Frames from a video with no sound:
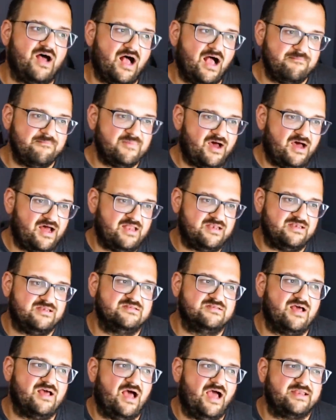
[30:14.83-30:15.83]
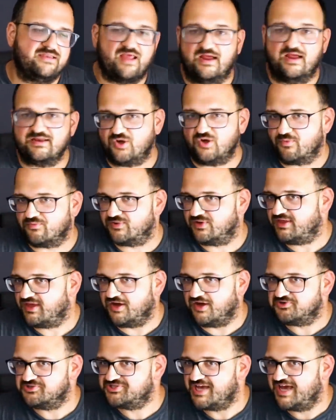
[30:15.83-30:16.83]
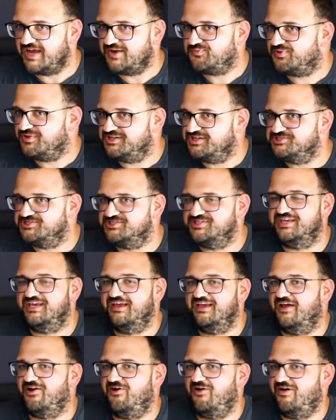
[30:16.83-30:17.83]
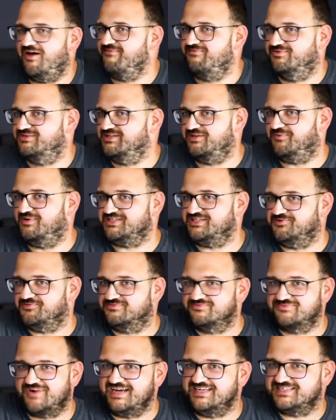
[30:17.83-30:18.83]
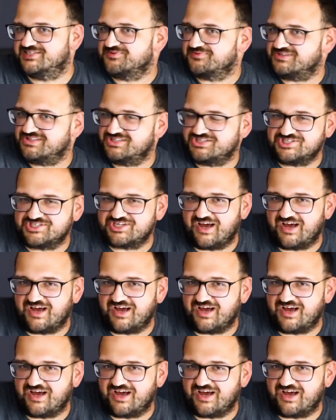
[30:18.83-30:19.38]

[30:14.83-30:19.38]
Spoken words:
don't really understand religious thinking at all. I really wasn't raised in a religious